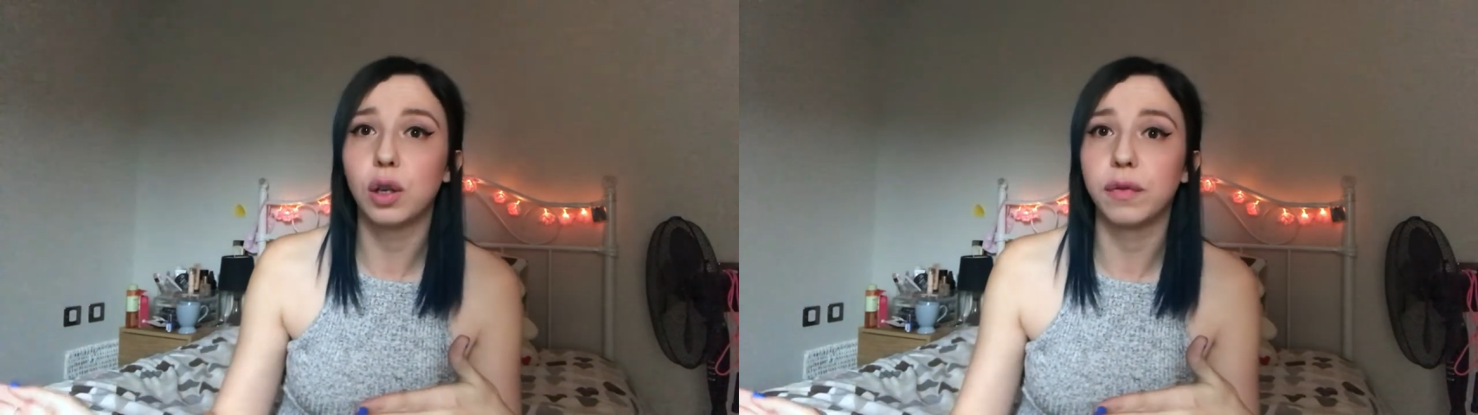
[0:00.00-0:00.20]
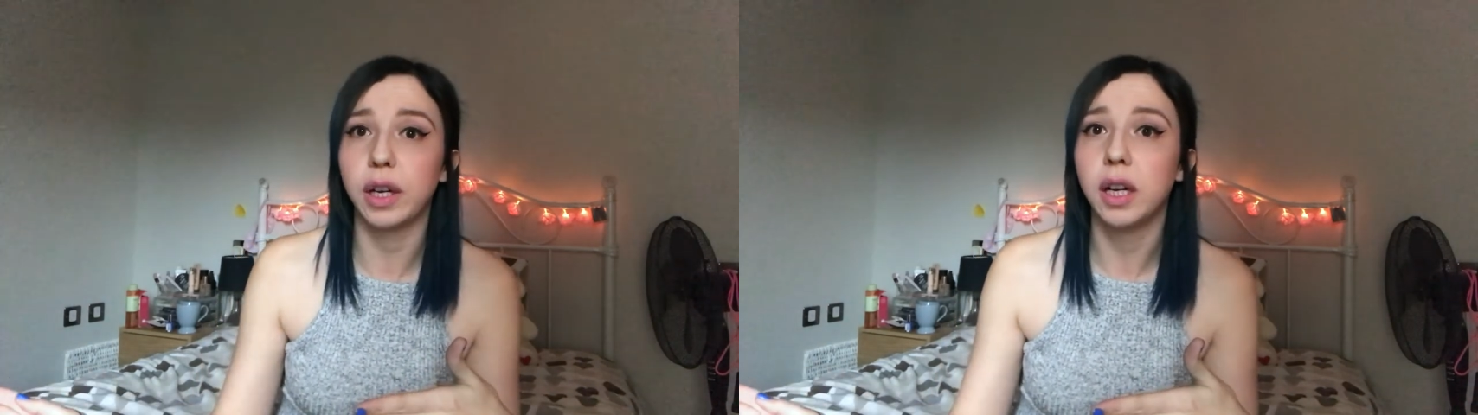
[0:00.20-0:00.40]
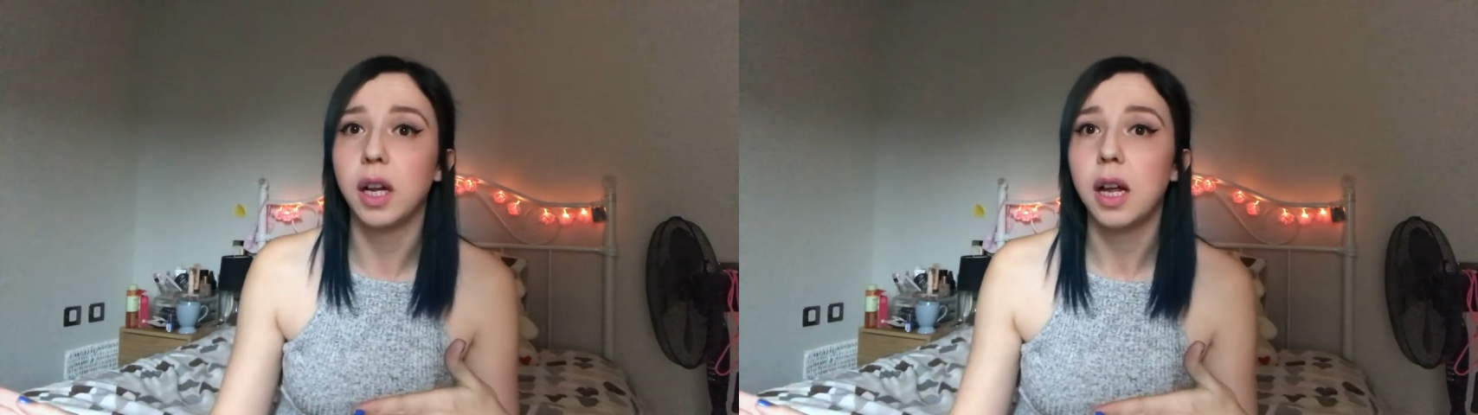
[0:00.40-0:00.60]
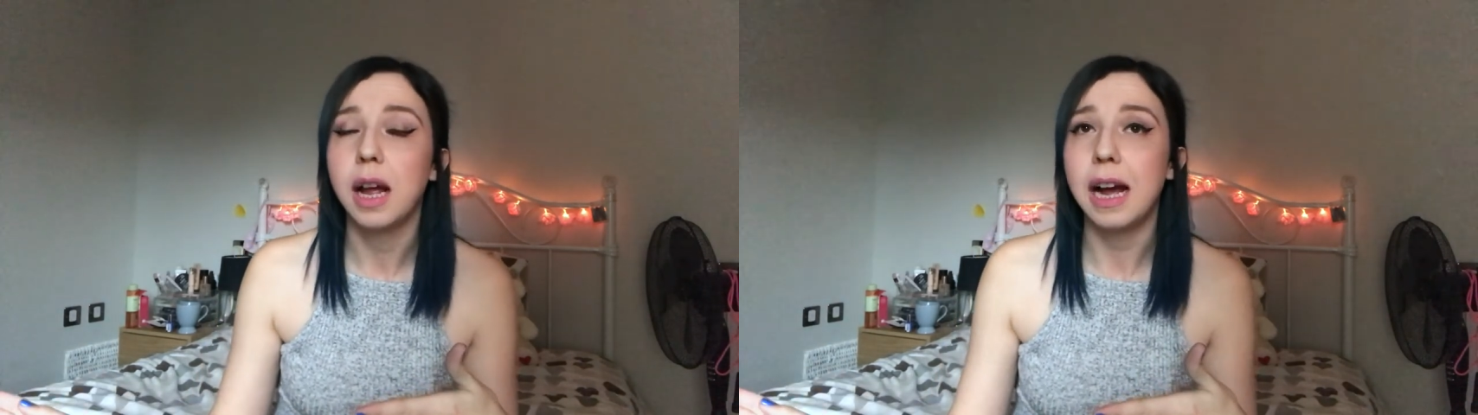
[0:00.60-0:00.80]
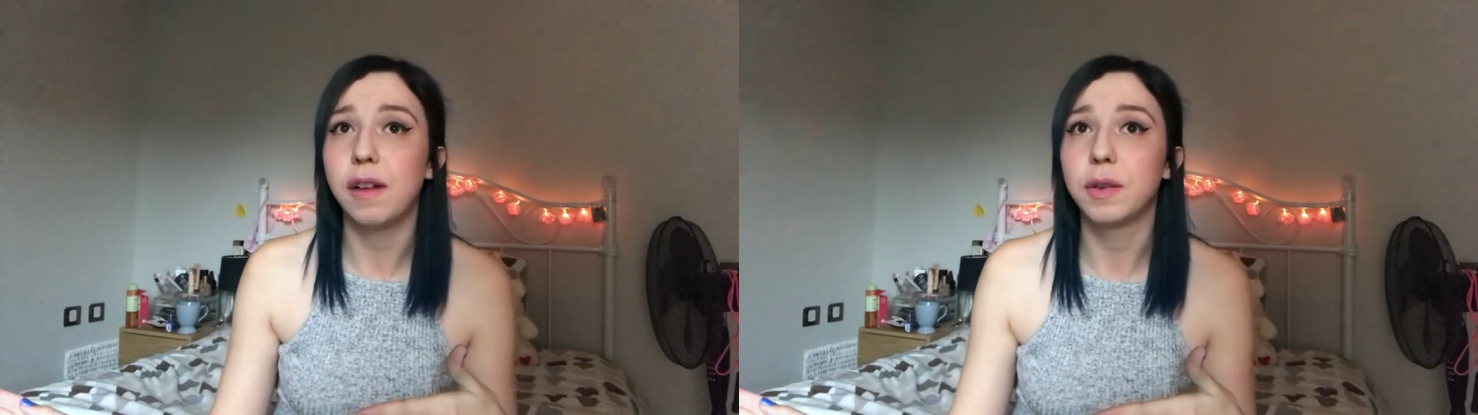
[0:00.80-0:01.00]
over
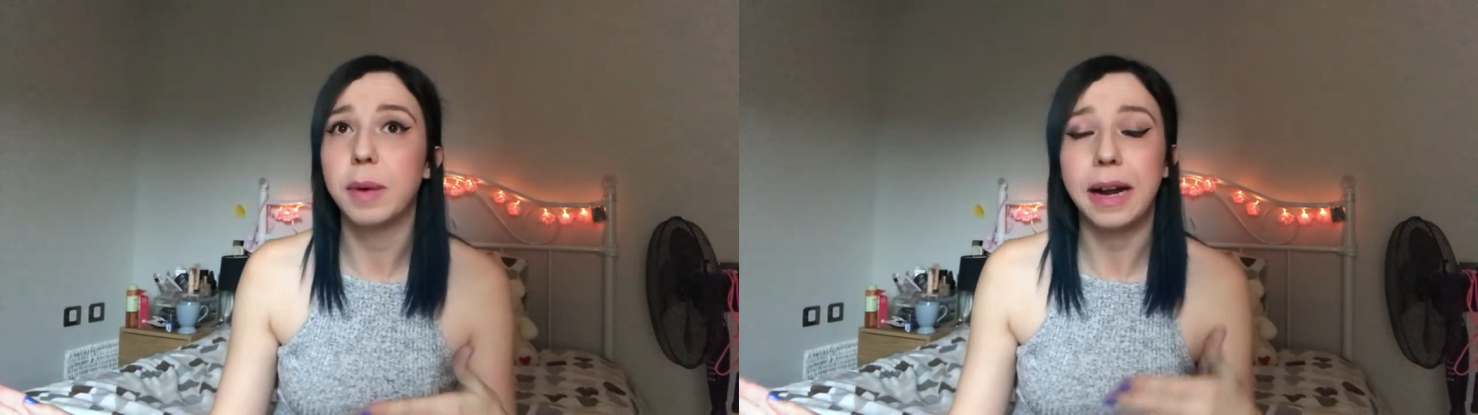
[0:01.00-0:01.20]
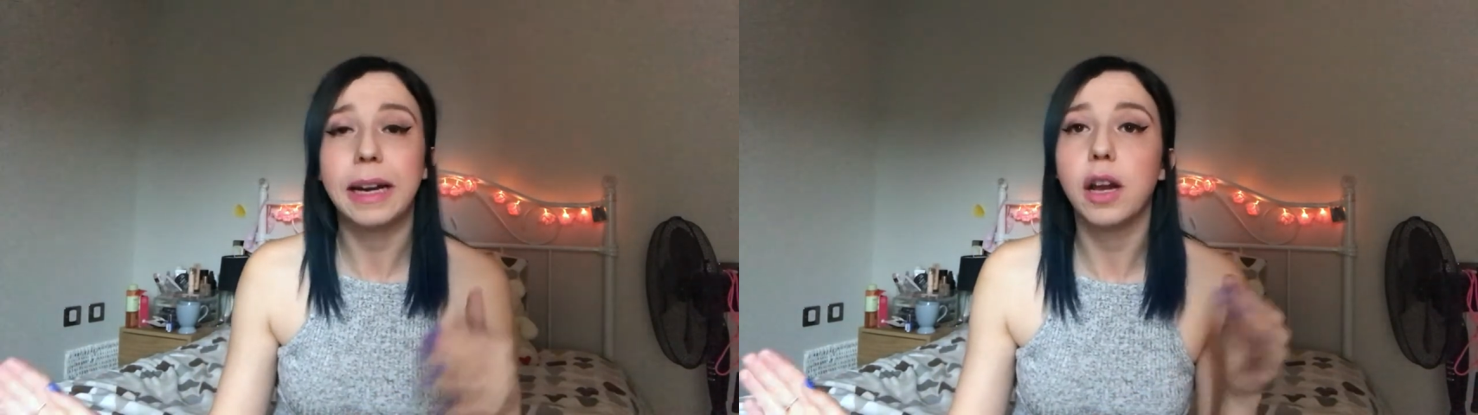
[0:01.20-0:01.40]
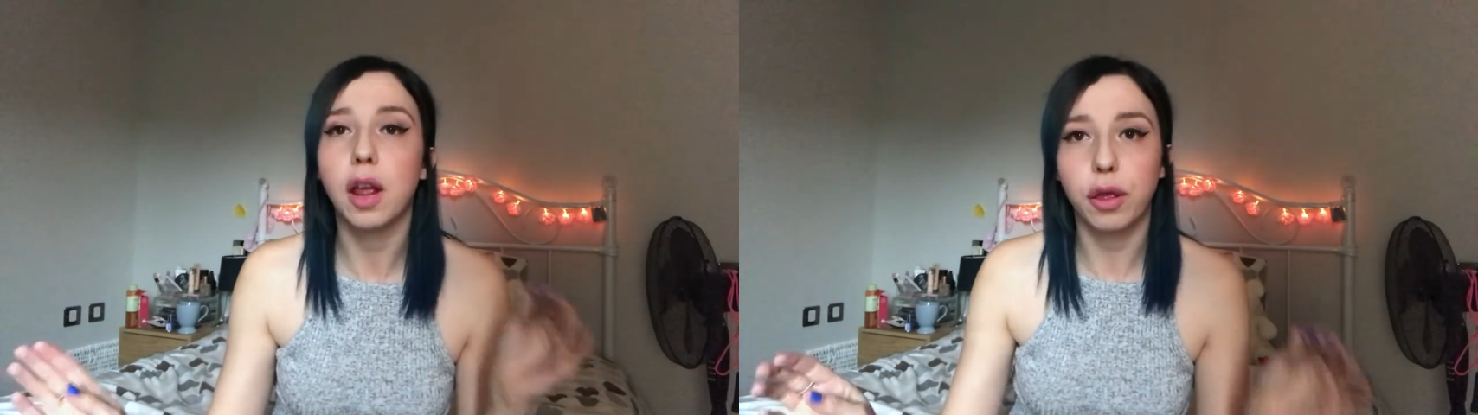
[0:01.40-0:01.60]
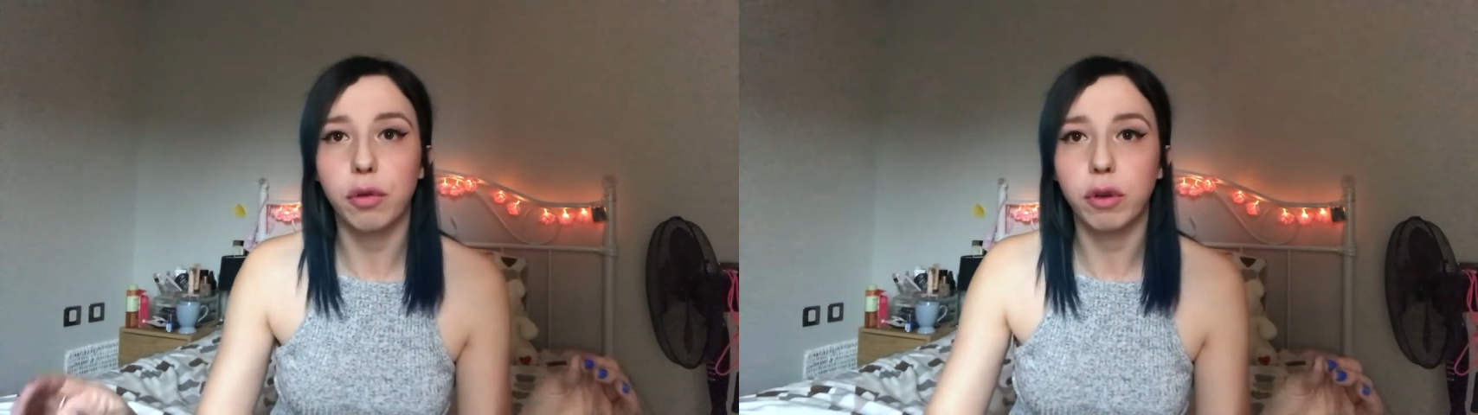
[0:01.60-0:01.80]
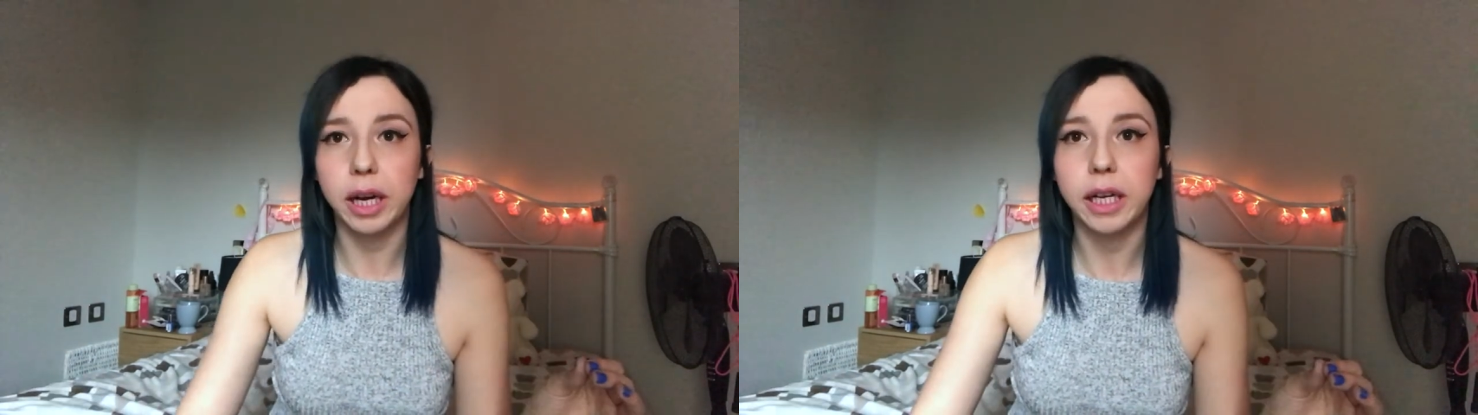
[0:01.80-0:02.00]
after buying
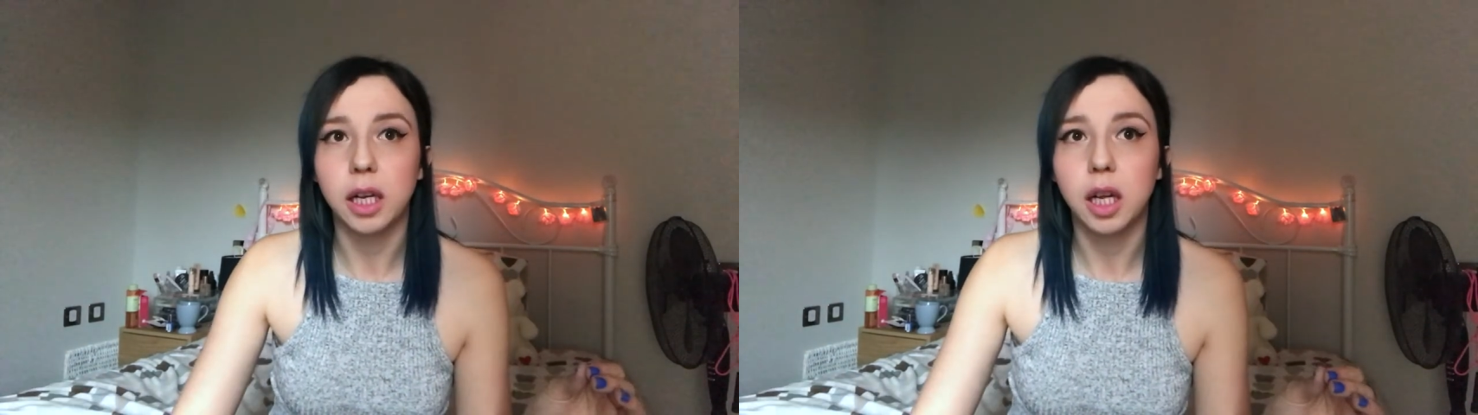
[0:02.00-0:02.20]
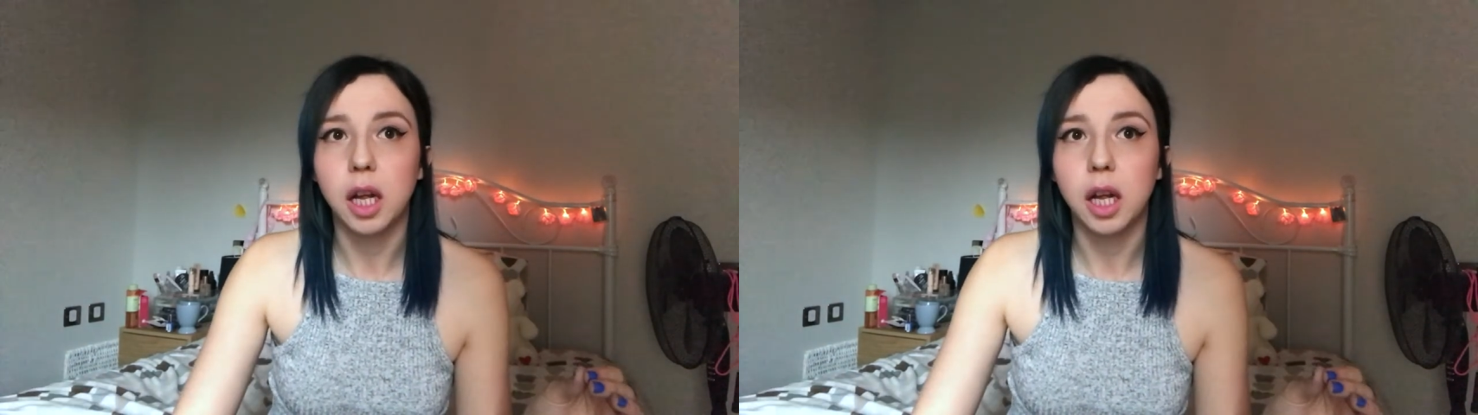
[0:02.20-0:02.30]
3.